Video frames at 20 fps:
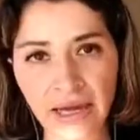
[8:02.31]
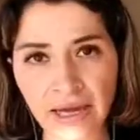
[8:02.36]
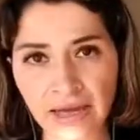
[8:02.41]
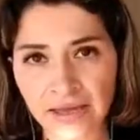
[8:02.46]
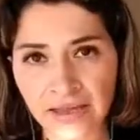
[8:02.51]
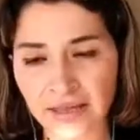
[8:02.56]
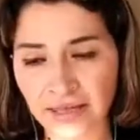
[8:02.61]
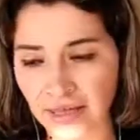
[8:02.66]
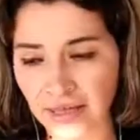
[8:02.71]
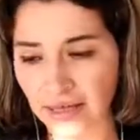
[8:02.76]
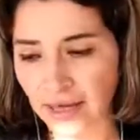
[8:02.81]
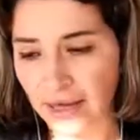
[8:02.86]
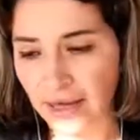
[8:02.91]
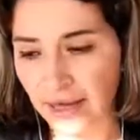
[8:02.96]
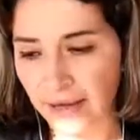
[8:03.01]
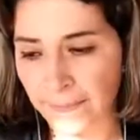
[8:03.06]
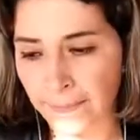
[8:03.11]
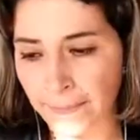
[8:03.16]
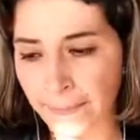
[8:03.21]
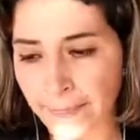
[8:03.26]
She
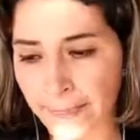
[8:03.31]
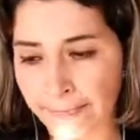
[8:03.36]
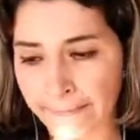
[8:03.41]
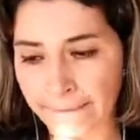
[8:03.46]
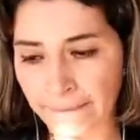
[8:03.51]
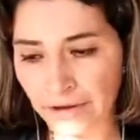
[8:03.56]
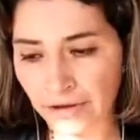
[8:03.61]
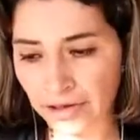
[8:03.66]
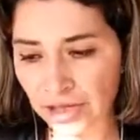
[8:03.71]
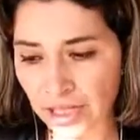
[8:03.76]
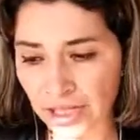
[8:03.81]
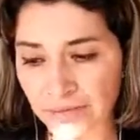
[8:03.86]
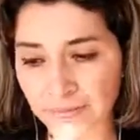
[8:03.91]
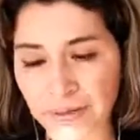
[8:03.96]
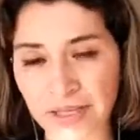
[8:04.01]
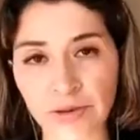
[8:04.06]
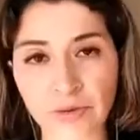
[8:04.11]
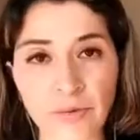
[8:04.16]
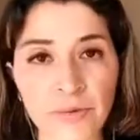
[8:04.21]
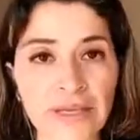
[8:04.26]
because she's
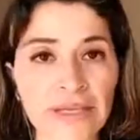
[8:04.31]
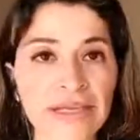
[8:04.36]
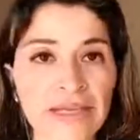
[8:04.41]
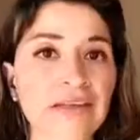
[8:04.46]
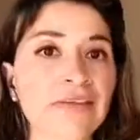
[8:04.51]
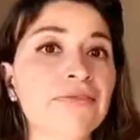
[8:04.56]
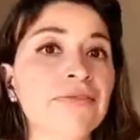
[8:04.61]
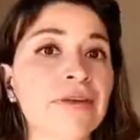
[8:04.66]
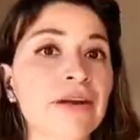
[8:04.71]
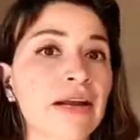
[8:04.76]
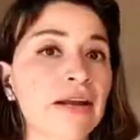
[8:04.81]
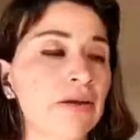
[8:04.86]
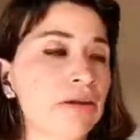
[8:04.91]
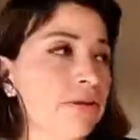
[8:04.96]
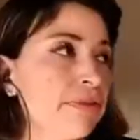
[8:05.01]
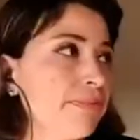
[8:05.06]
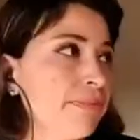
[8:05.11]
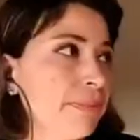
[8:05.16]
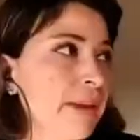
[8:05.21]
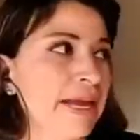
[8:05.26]
been doing this for a lot
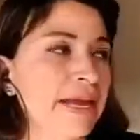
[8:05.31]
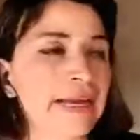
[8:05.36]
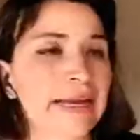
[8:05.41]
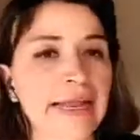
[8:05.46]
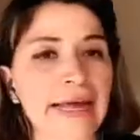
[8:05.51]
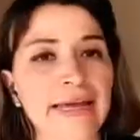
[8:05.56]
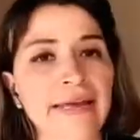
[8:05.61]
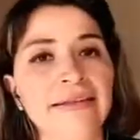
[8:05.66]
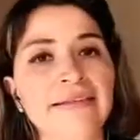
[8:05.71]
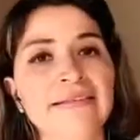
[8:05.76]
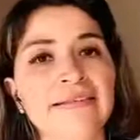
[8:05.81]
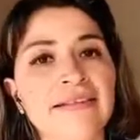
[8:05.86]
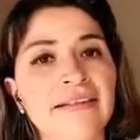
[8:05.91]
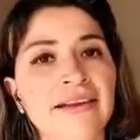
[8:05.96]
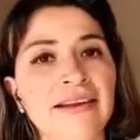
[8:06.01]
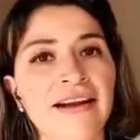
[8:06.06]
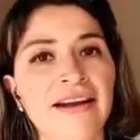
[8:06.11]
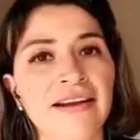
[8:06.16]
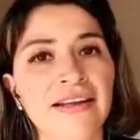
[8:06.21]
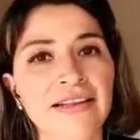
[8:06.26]
of my clients that
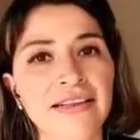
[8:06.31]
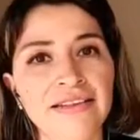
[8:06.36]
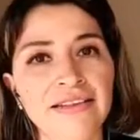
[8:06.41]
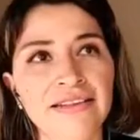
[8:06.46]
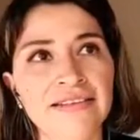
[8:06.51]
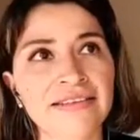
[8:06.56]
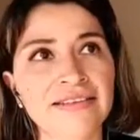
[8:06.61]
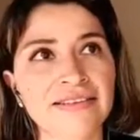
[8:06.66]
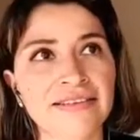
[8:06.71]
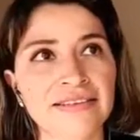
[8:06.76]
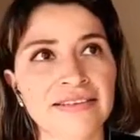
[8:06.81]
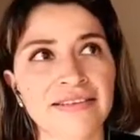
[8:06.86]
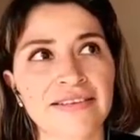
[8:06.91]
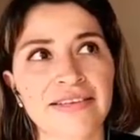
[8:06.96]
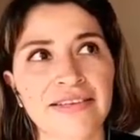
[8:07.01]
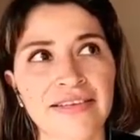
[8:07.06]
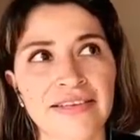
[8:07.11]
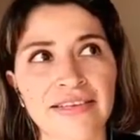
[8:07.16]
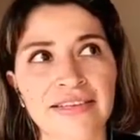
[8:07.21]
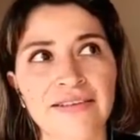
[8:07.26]
are interested
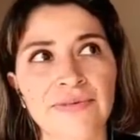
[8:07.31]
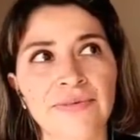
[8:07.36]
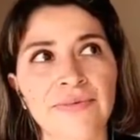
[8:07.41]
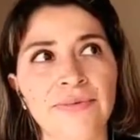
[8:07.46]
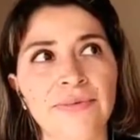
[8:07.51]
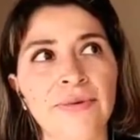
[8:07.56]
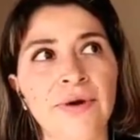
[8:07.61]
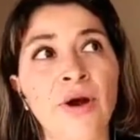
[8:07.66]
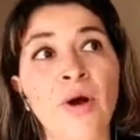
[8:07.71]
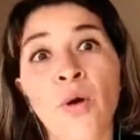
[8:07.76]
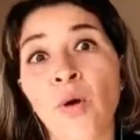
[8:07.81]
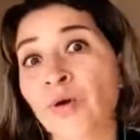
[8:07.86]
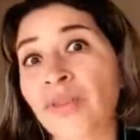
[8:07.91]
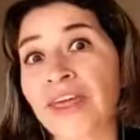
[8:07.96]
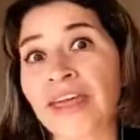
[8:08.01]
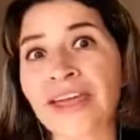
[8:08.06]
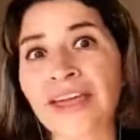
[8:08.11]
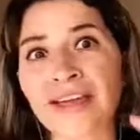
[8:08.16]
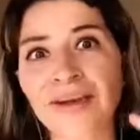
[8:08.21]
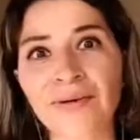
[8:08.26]
into, or
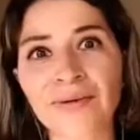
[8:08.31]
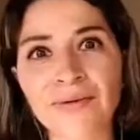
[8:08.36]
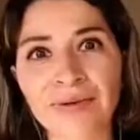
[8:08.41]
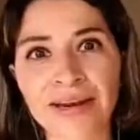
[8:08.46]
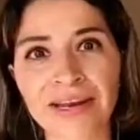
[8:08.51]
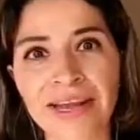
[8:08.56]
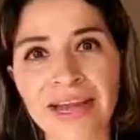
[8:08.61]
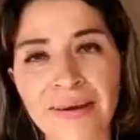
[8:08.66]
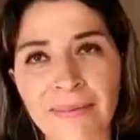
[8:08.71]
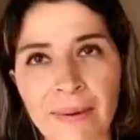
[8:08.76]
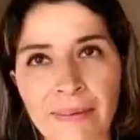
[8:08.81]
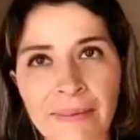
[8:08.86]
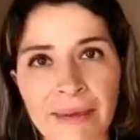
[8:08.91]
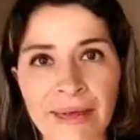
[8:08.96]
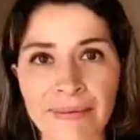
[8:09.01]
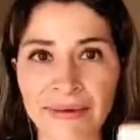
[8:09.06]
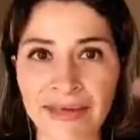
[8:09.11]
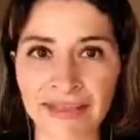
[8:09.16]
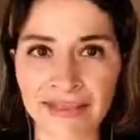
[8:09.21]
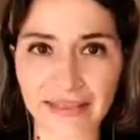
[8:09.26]
they already have a
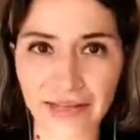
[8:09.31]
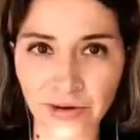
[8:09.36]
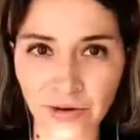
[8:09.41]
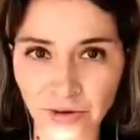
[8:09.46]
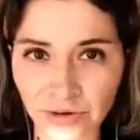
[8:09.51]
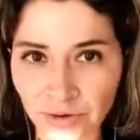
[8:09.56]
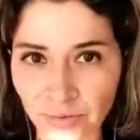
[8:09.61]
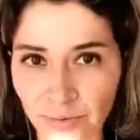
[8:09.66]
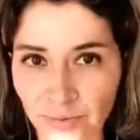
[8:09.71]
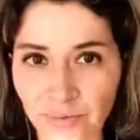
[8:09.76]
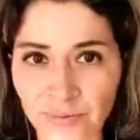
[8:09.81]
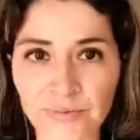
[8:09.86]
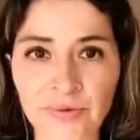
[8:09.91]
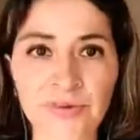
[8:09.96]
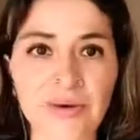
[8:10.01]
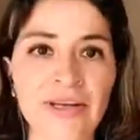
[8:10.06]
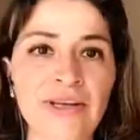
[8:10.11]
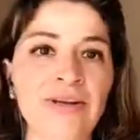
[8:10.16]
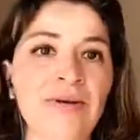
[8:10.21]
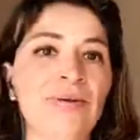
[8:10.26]
baby and they're going to move to
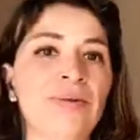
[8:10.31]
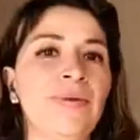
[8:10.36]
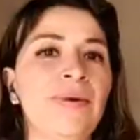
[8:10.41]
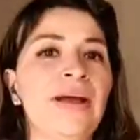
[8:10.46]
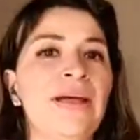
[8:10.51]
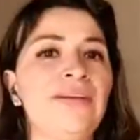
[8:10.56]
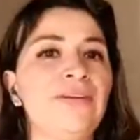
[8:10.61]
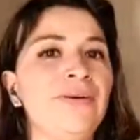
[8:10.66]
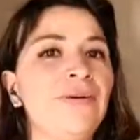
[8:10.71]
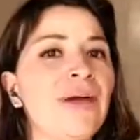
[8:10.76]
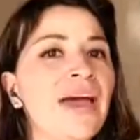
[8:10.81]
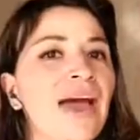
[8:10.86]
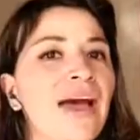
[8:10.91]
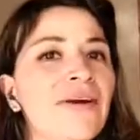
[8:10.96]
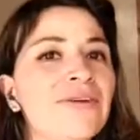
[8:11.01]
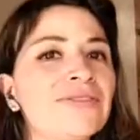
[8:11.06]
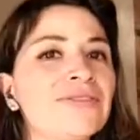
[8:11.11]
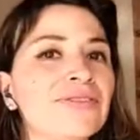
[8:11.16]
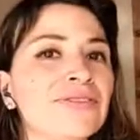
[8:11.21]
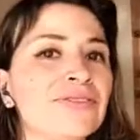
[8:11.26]
a new
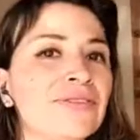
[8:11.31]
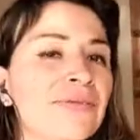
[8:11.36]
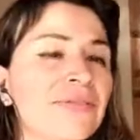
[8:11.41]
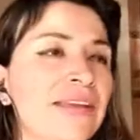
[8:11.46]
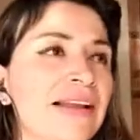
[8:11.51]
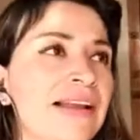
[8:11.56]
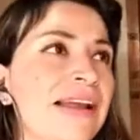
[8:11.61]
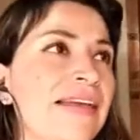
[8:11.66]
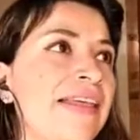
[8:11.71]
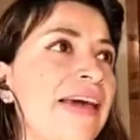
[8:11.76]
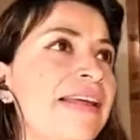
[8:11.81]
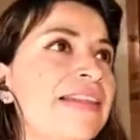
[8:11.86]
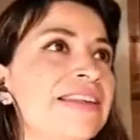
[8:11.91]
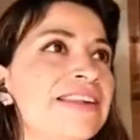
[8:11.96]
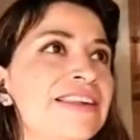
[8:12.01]
house or something like that.